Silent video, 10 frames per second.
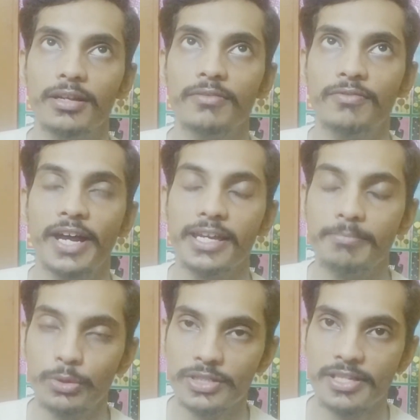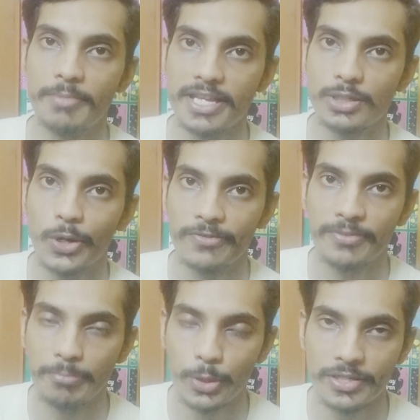why Buddhism has a lot of
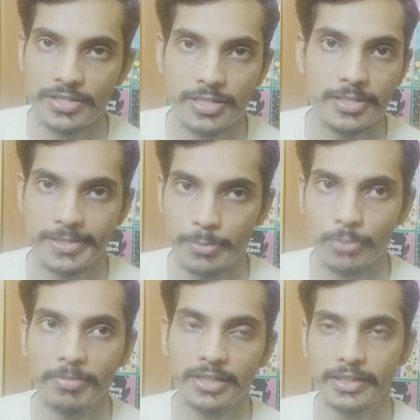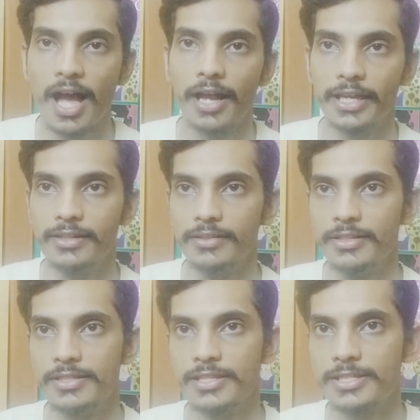importance in this book. But yeah, again,
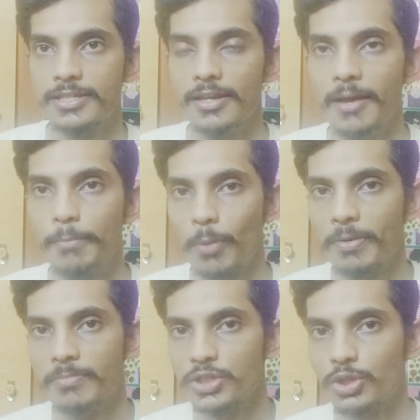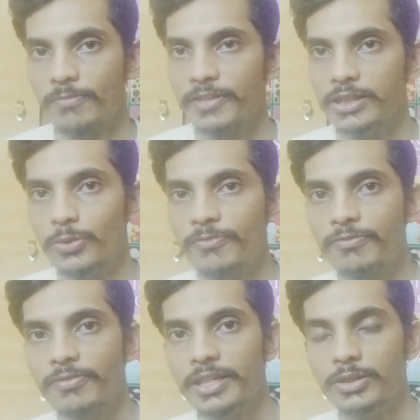it's proper mixture of
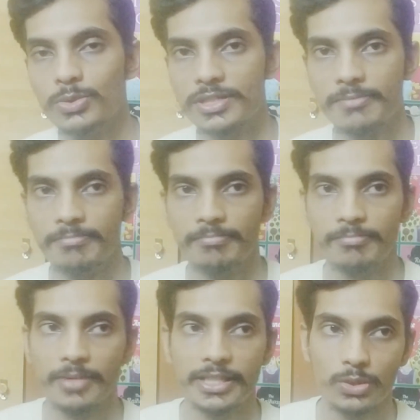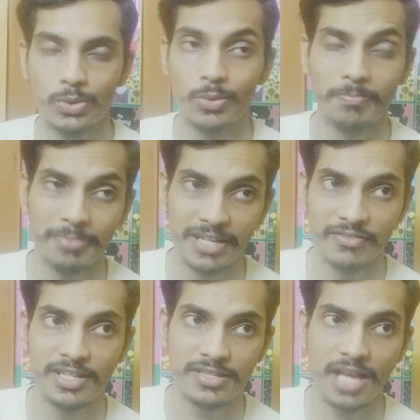Hinduism,
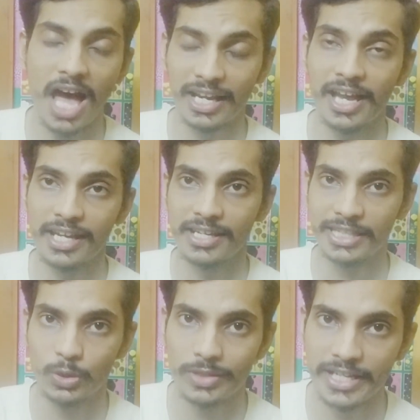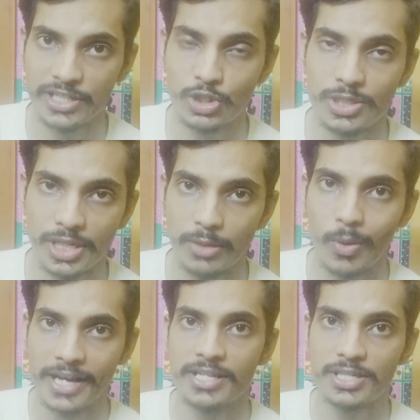previous archaic Hindu traditions, and
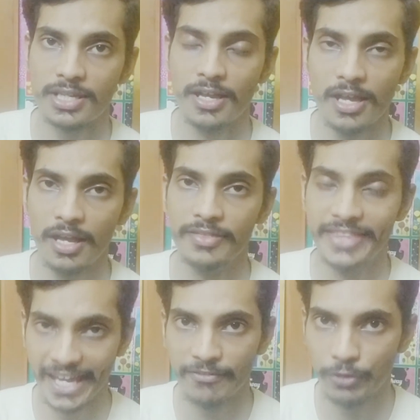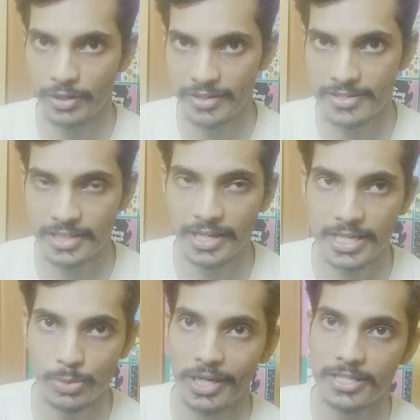why it's there for a reason,
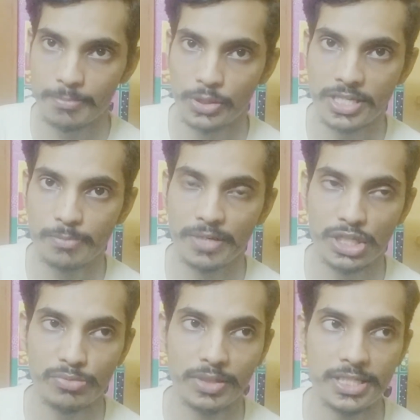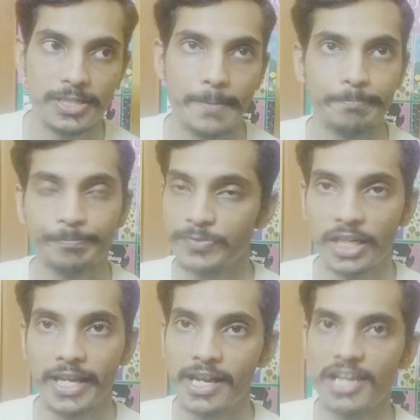as well as Buddhist principles.
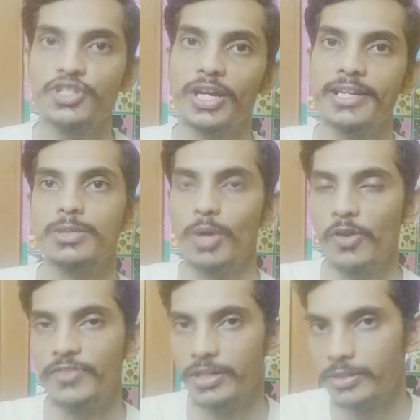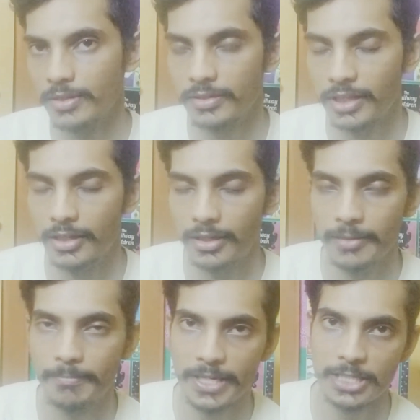Like Kalachakra is one of the
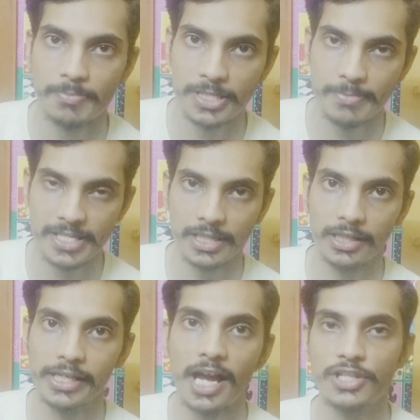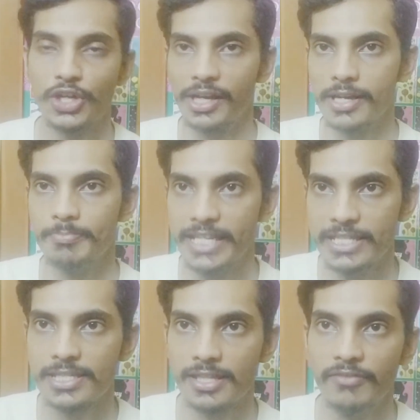principles. Basically, Kalachakra
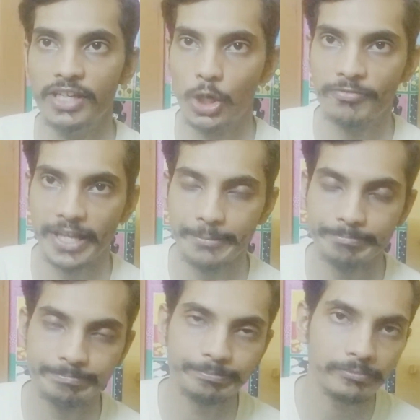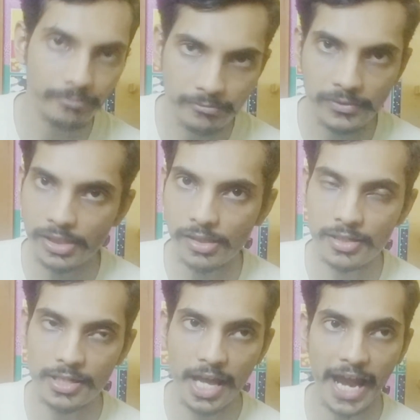means wheel of time,
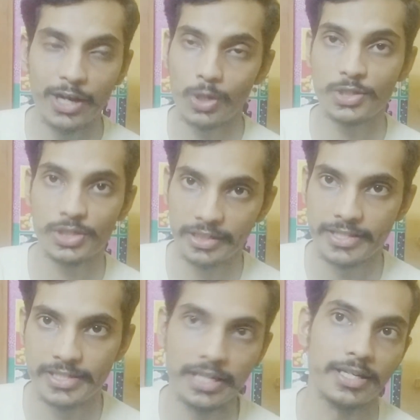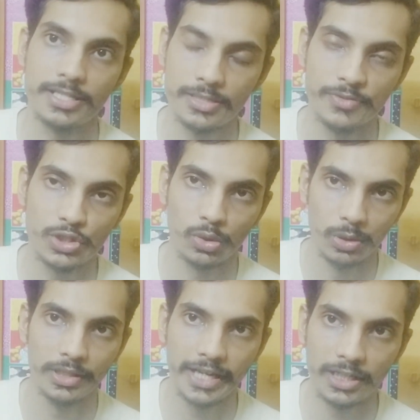and also certain secrets which you'll
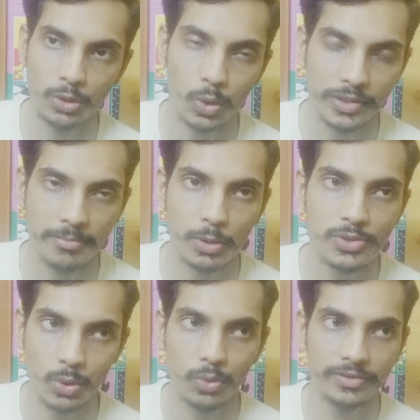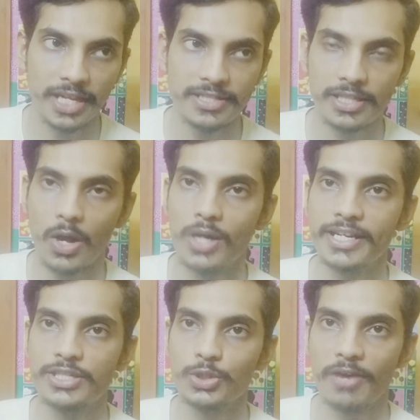get to know in the book. So that's the
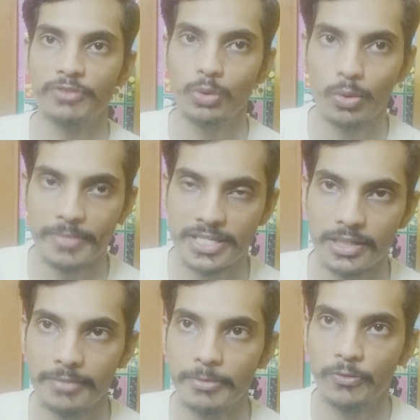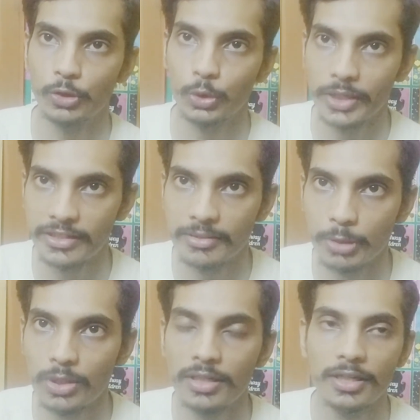context you have to know basically before you read the book.